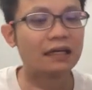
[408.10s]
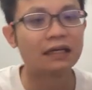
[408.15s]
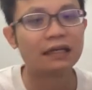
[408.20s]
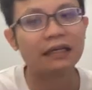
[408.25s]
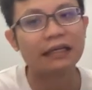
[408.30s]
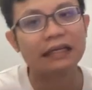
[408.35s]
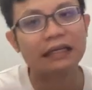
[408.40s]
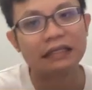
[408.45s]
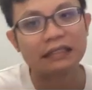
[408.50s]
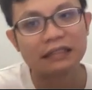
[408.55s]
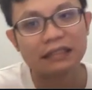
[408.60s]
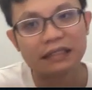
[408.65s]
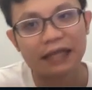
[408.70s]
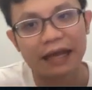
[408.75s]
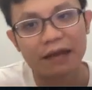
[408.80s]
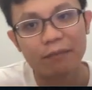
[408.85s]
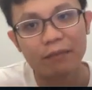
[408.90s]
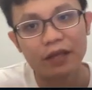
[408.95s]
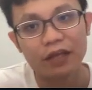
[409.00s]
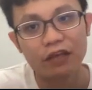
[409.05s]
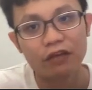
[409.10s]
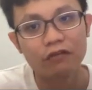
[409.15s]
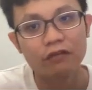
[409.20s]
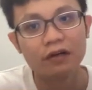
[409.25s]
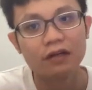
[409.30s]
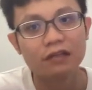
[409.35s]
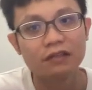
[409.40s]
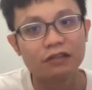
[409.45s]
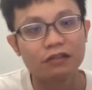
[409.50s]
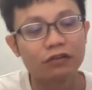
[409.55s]
is
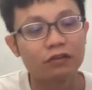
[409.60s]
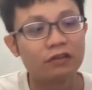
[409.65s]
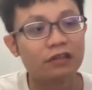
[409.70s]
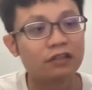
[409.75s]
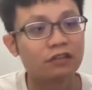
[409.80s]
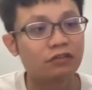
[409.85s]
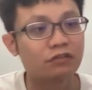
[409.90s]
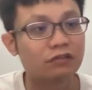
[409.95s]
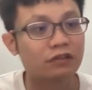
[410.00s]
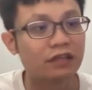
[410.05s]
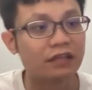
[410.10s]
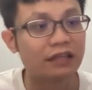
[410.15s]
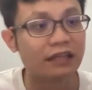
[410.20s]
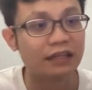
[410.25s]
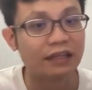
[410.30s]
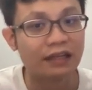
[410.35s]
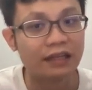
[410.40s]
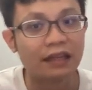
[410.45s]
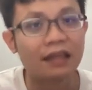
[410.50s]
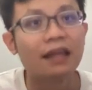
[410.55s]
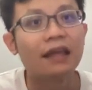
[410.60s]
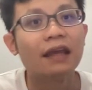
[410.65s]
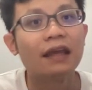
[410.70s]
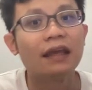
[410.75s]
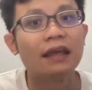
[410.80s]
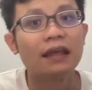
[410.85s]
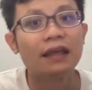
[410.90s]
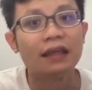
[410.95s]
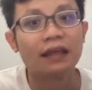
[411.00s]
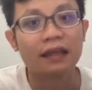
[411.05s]
ambiguous, so the student didn't
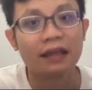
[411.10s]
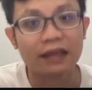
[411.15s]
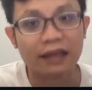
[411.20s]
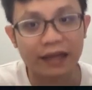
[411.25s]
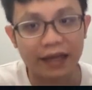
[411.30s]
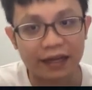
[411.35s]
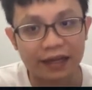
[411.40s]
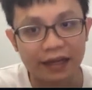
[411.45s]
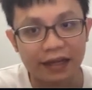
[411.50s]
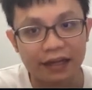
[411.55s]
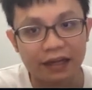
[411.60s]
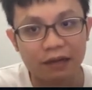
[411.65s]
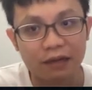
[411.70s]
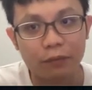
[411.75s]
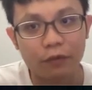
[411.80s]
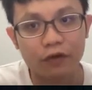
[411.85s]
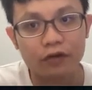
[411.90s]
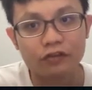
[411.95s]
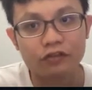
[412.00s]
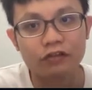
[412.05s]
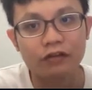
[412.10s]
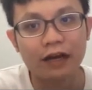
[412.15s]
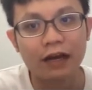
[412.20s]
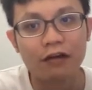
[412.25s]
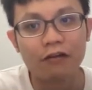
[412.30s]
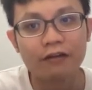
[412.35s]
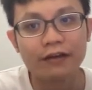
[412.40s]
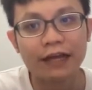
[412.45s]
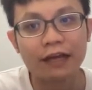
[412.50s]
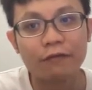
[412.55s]
get any point. So
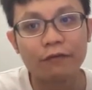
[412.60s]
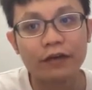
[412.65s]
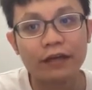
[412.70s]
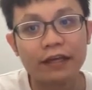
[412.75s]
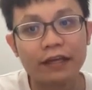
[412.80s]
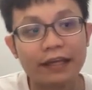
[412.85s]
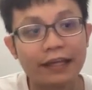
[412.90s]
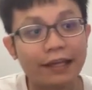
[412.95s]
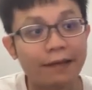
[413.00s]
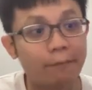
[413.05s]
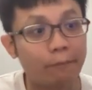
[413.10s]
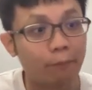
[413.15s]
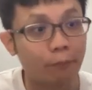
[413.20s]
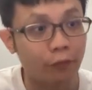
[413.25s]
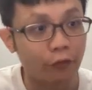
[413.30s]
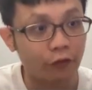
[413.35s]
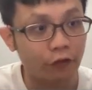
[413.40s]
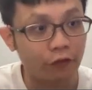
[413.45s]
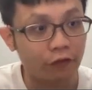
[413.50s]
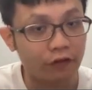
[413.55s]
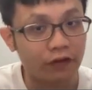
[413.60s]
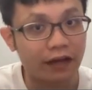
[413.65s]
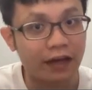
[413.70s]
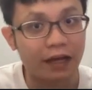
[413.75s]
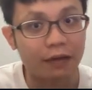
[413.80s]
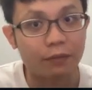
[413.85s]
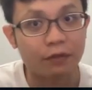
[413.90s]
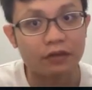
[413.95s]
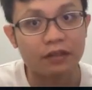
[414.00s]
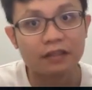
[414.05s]
how can we improve the
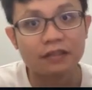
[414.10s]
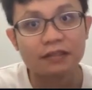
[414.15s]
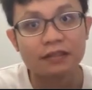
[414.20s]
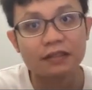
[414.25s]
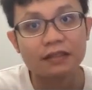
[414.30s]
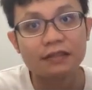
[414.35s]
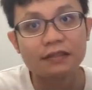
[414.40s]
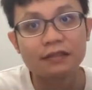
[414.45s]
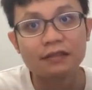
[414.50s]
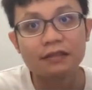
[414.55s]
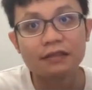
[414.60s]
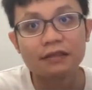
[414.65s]
hypothesis?